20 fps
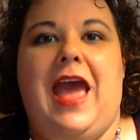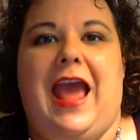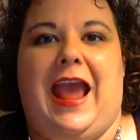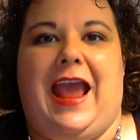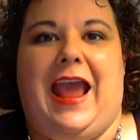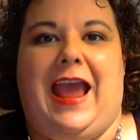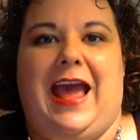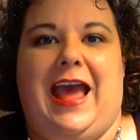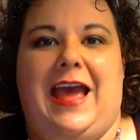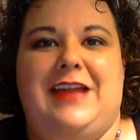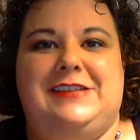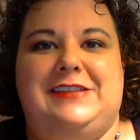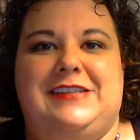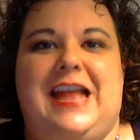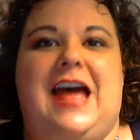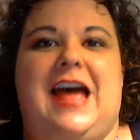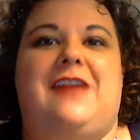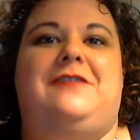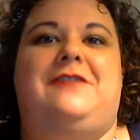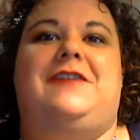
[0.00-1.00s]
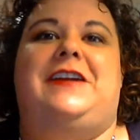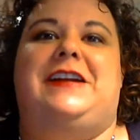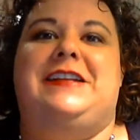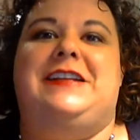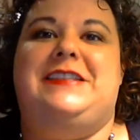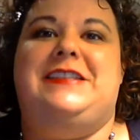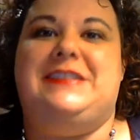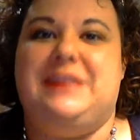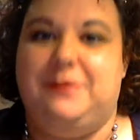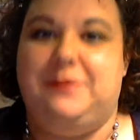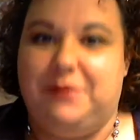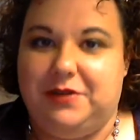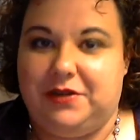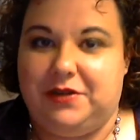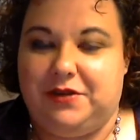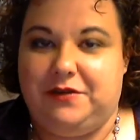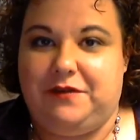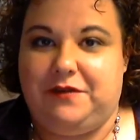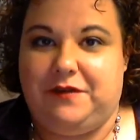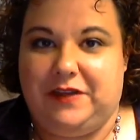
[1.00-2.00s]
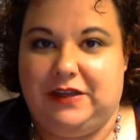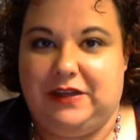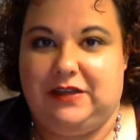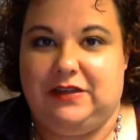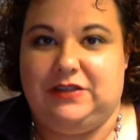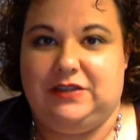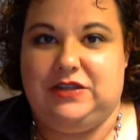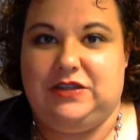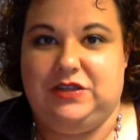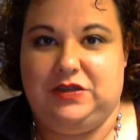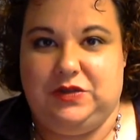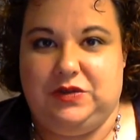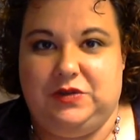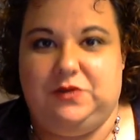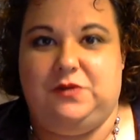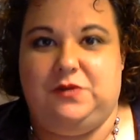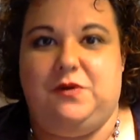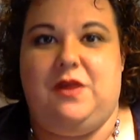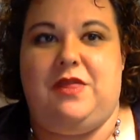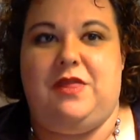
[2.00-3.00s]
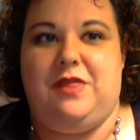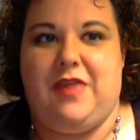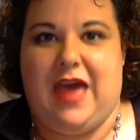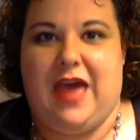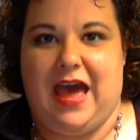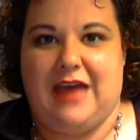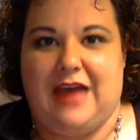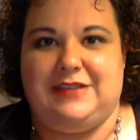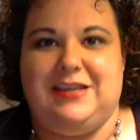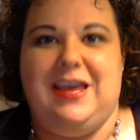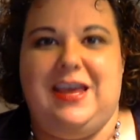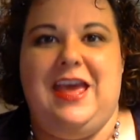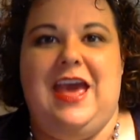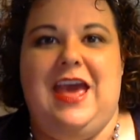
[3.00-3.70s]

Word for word: and it had a very similar feel to that,